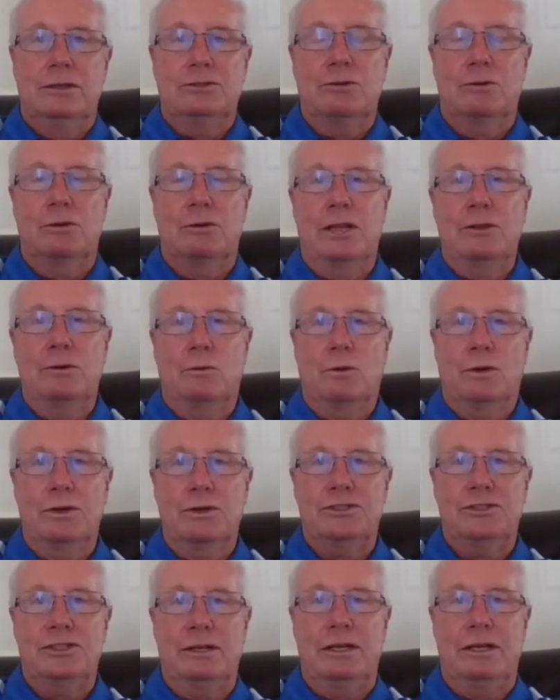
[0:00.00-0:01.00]
So in other
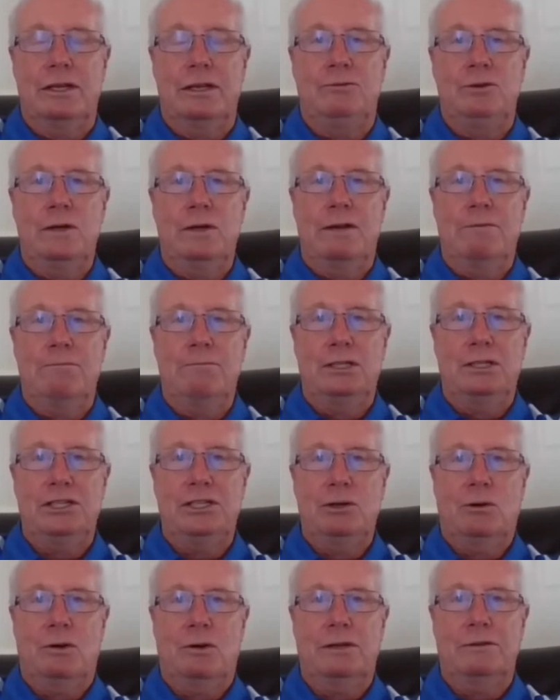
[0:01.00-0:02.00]
words, if you have
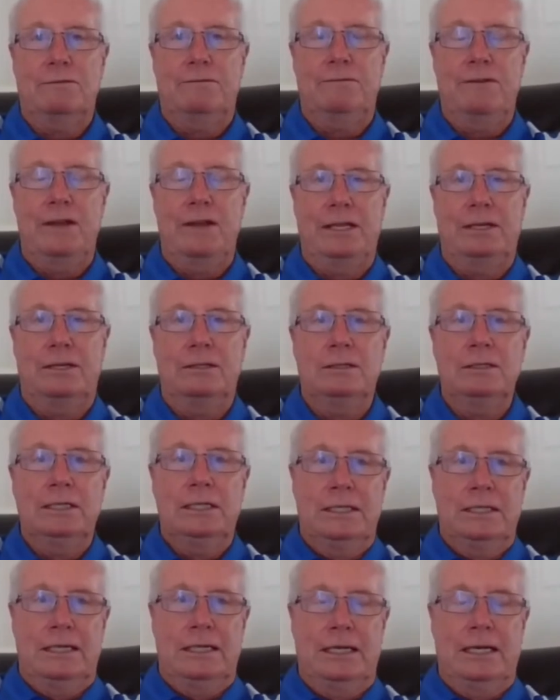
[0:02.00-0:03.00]
multi-organ failure,
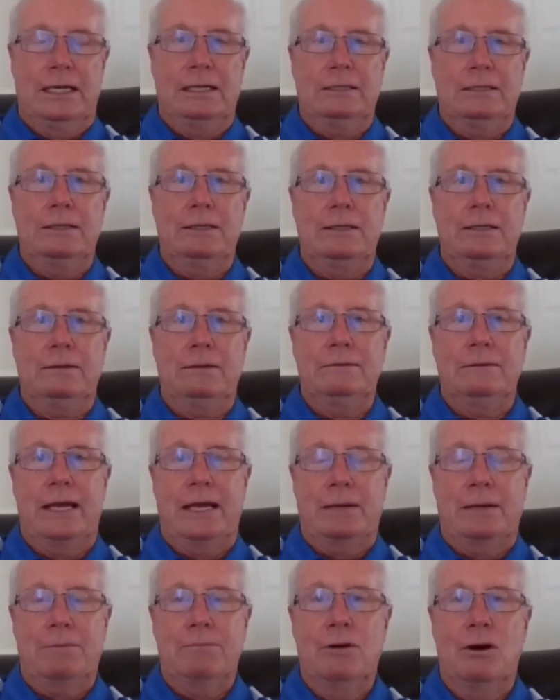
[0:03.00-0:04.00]

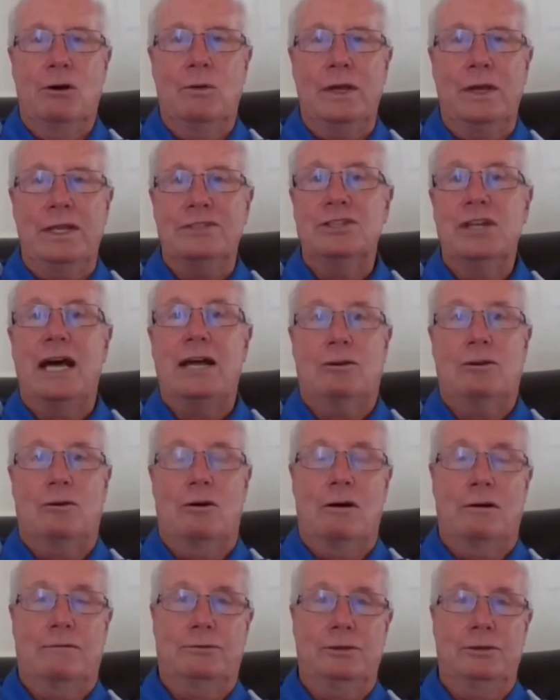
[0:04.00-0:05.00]
ECMO is not
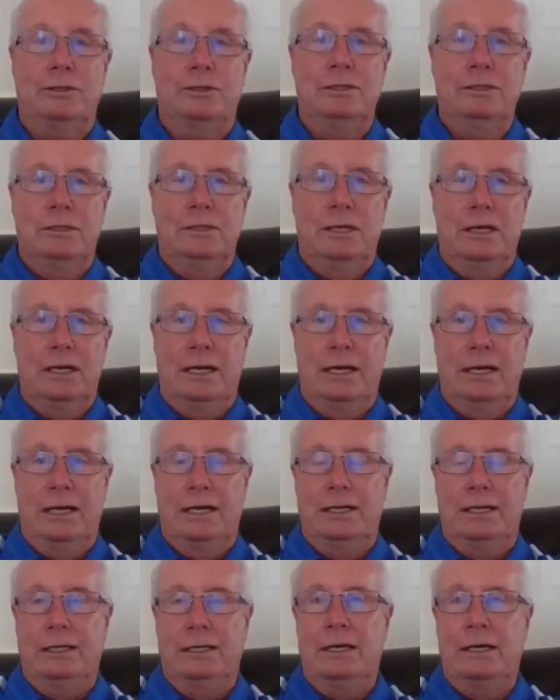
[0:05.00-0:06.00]
offered
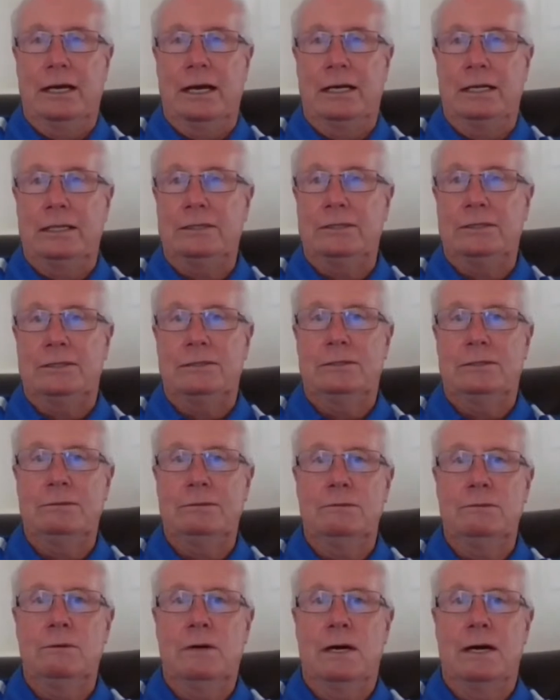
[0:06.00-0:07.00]

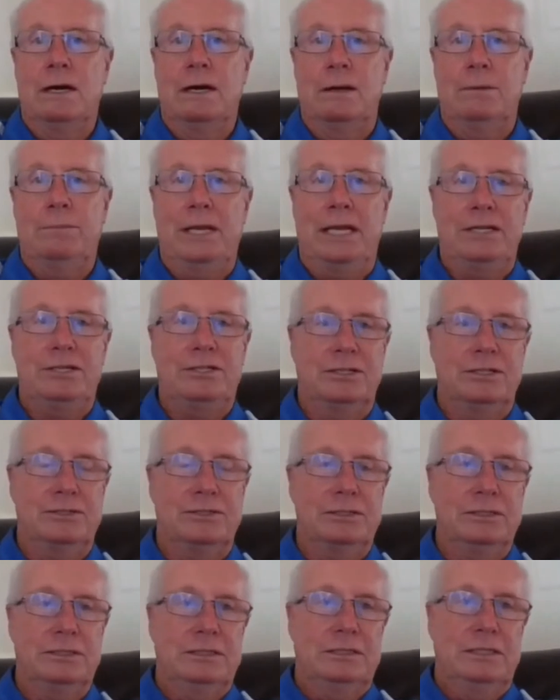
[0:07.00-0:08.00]
to
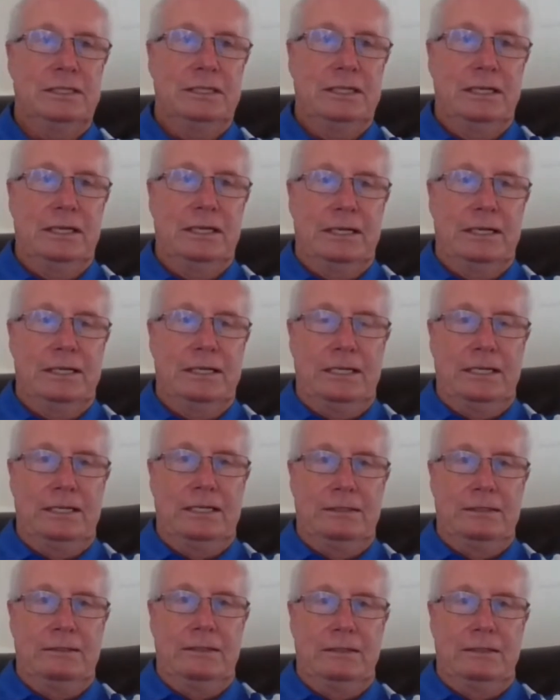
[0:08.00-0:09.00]
patients.
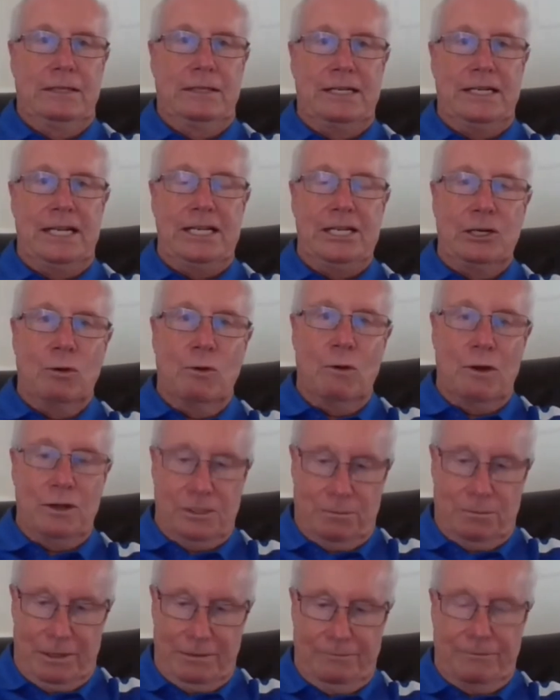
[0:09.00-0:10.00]
I need to go on
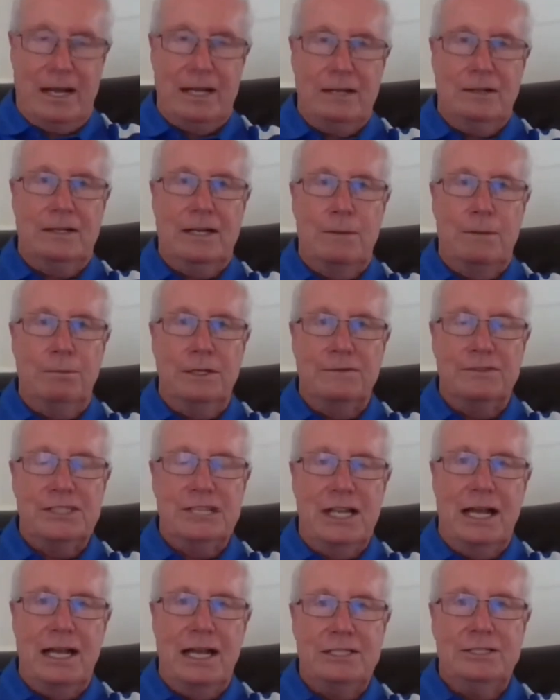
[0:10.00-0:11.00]
to my final couple of
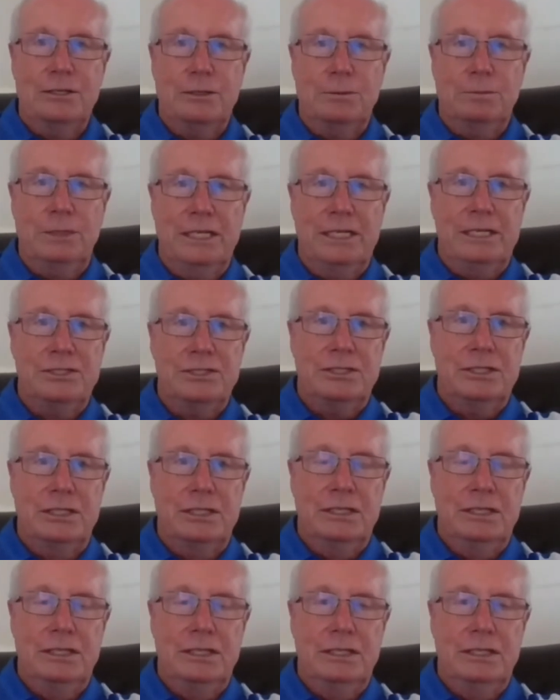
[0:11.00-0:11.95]
slides here, please.